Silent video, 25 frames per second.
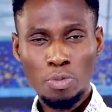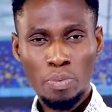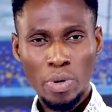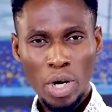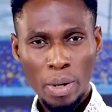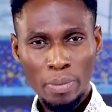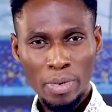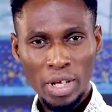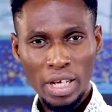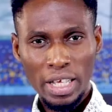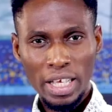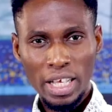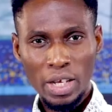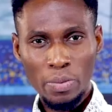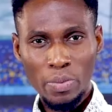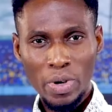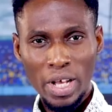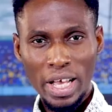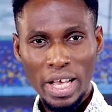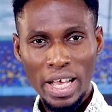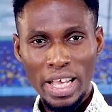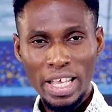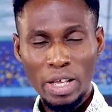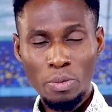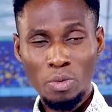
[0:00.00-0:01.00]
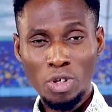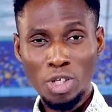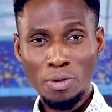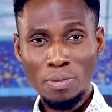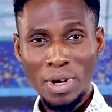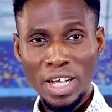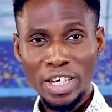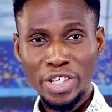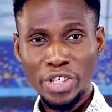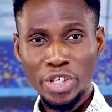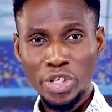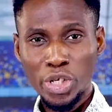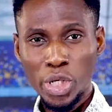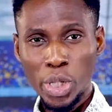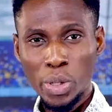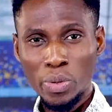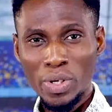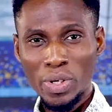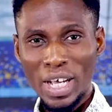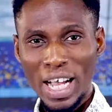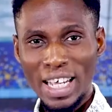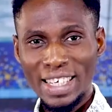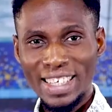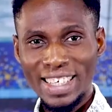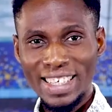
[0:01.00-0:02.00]
Premier League, where it was Manchester
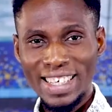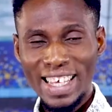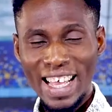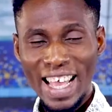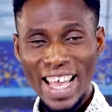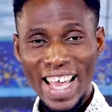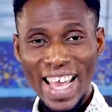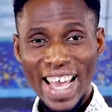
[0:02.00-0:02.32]
United